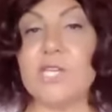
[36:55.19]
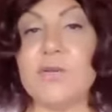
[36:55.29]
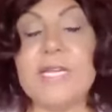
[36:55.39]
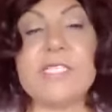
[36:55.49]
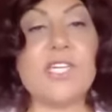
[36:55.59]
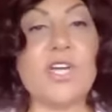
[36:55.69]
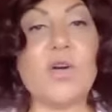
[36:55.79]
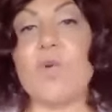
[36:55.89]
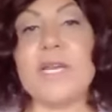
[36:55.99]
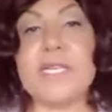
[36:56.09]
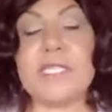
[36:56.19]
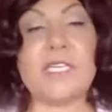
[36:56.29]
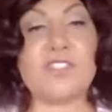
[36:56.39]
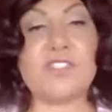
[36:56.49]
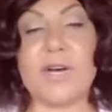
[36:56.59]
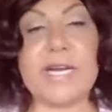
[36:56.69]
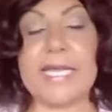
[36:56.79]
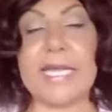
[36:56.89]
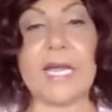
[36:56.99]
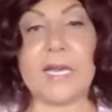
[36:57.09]
You need to know, what is it that you're trying
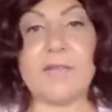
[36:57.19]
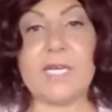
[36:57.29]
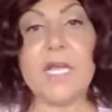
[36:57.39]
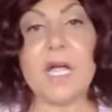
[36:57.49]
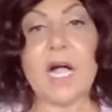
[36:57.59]
to get out of it?